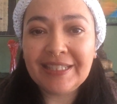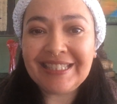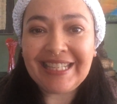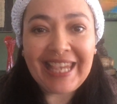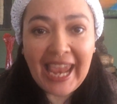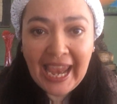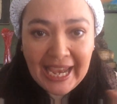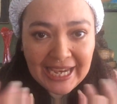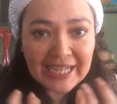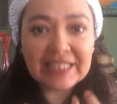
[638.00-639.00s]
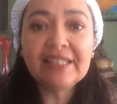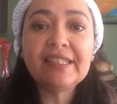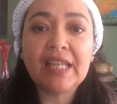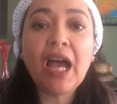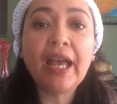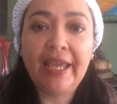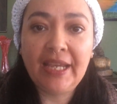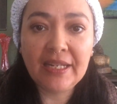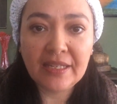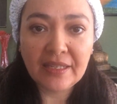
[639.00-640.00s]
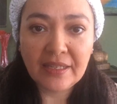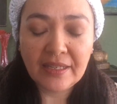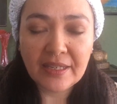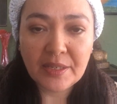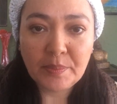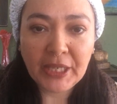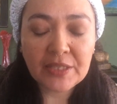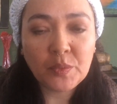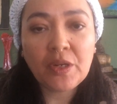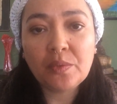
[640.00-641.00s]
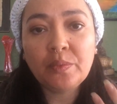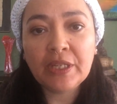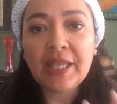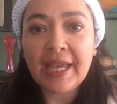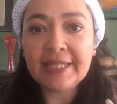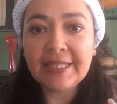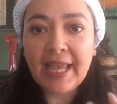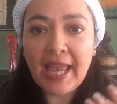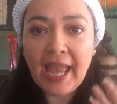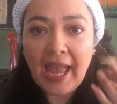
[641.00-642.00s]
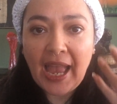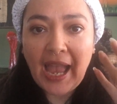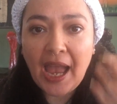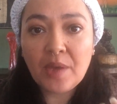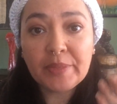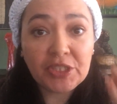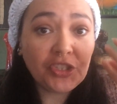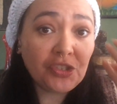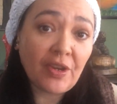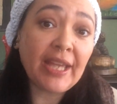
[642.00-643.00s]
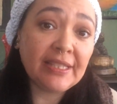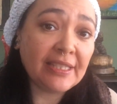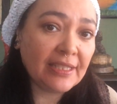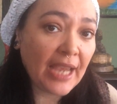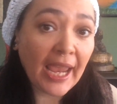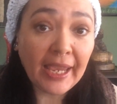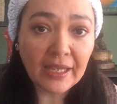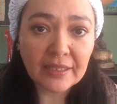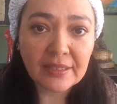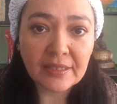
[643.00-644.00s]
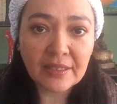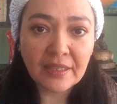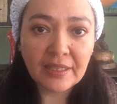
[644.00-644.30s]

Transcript: decaying inside because we don't realize how much stress it takes